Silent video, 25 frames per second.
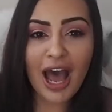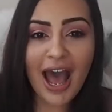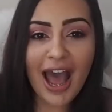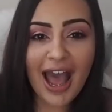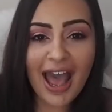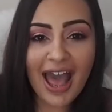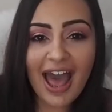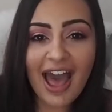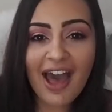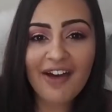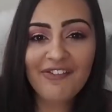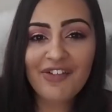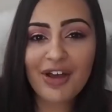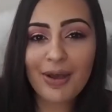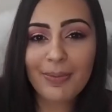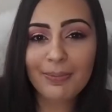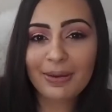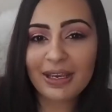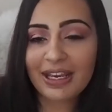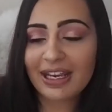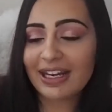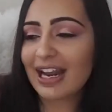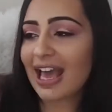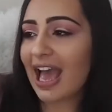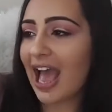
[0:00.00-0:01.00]
I have
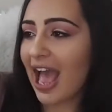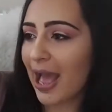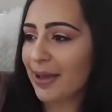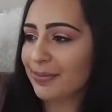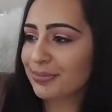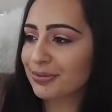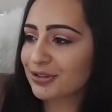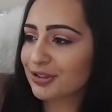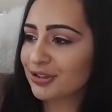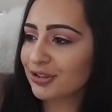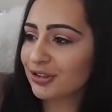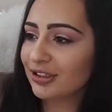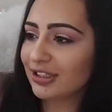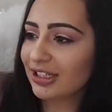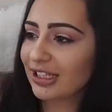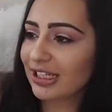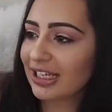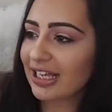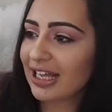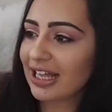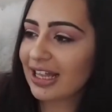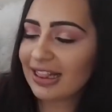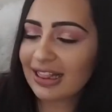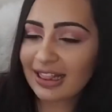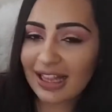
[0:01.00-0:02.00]
been
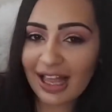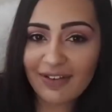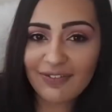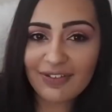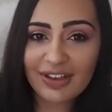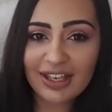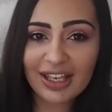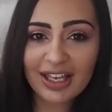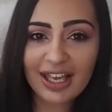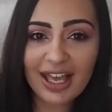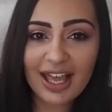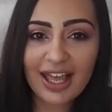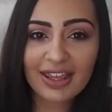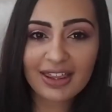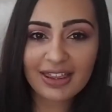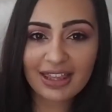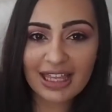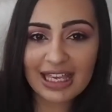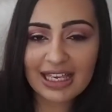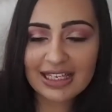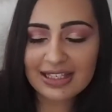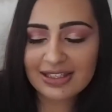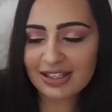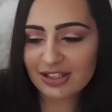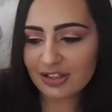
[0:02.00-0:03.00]
absolutely loving
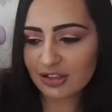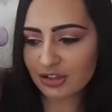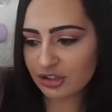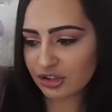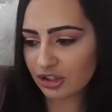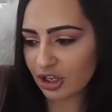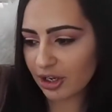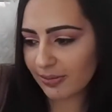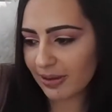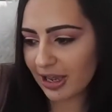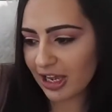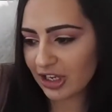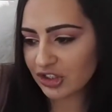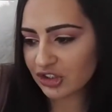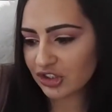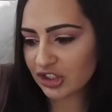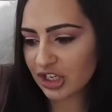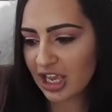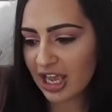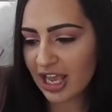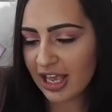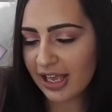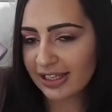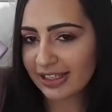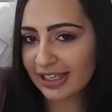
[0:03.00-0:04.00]
this so much.
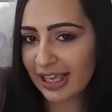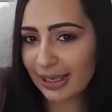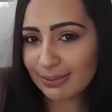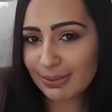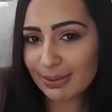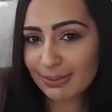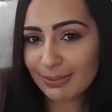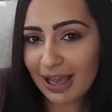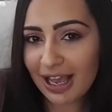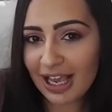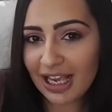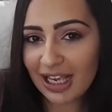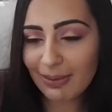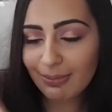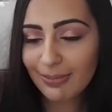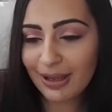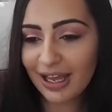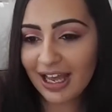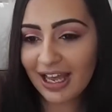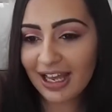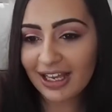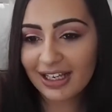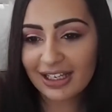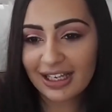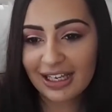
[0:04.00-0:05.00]
Keeping my
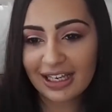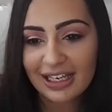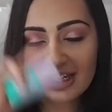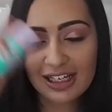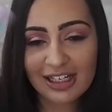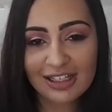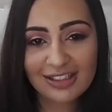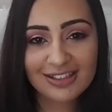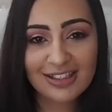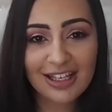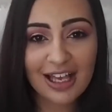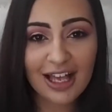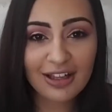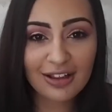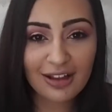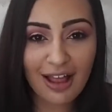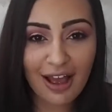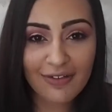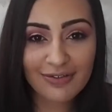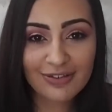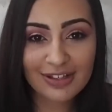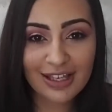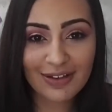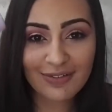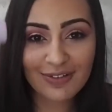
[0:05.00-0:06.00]
handbag is a
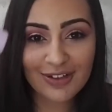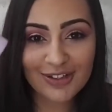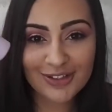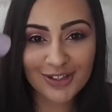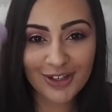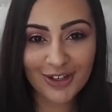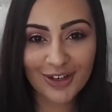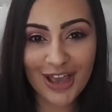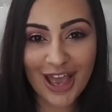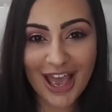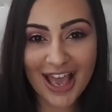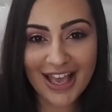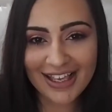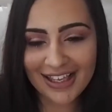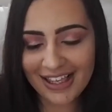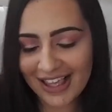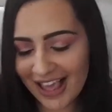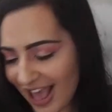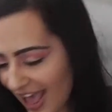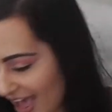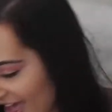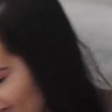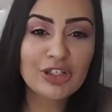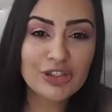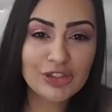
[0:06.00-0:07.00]
lifesaver, so
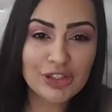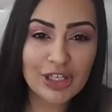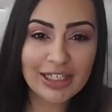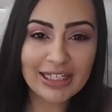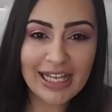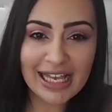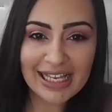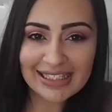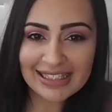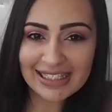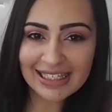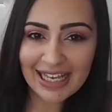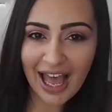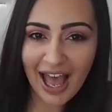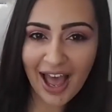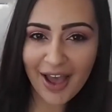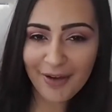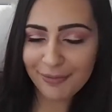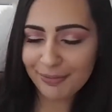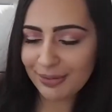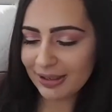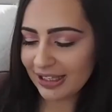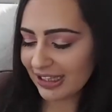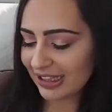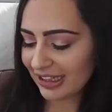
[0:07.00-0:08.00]
yeah. So next thing
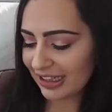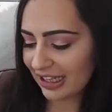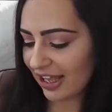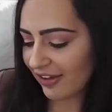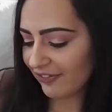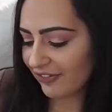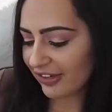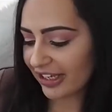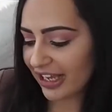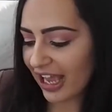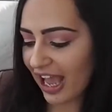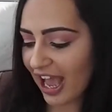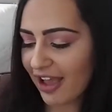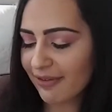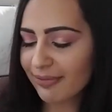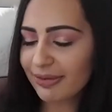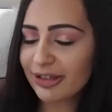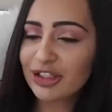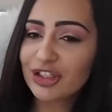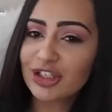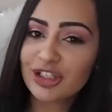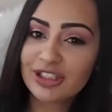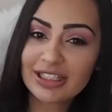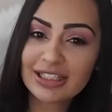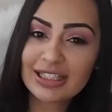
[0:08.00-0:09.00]
I've been loving, I've
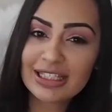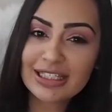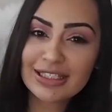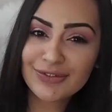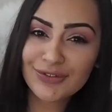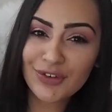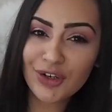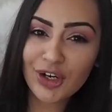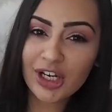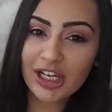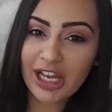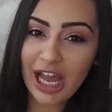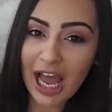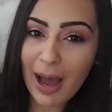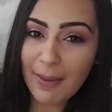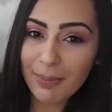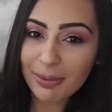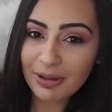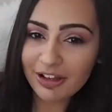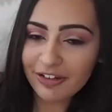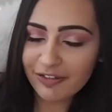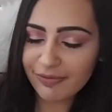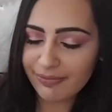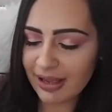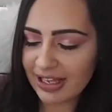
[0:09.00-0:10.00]
been using this for a
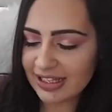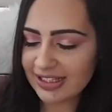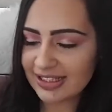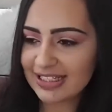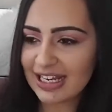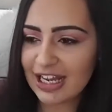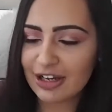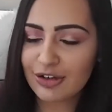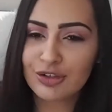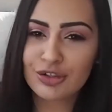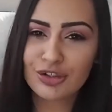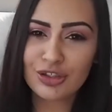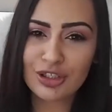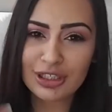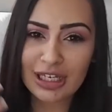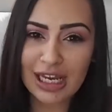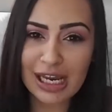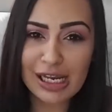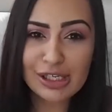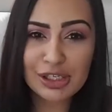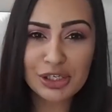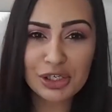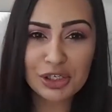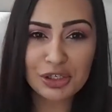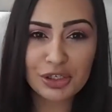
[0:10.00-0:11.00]
couple of months now, because you
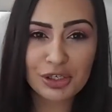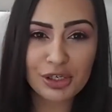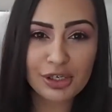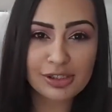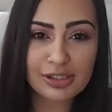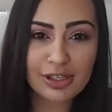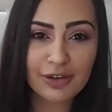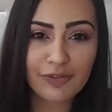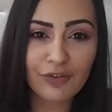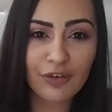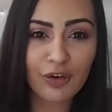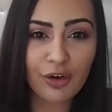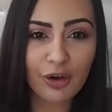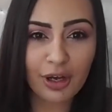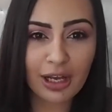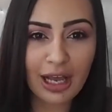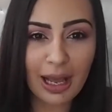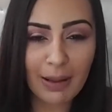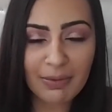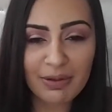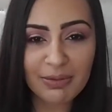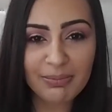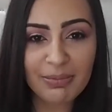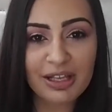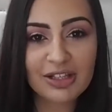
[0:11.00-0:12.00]
need to use it for a
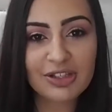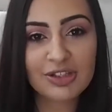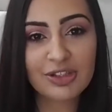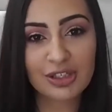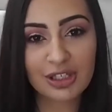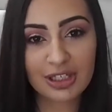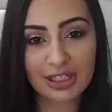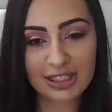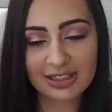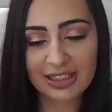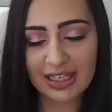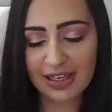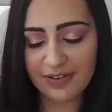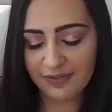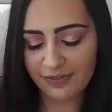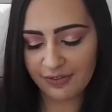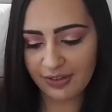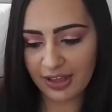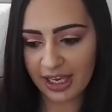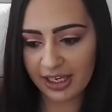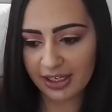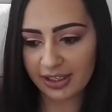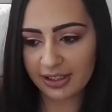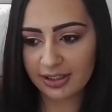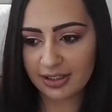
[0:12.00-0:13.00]
couple of months so you can see if
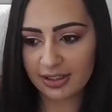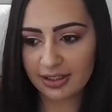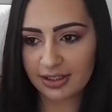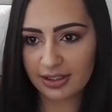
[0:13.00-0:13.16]
like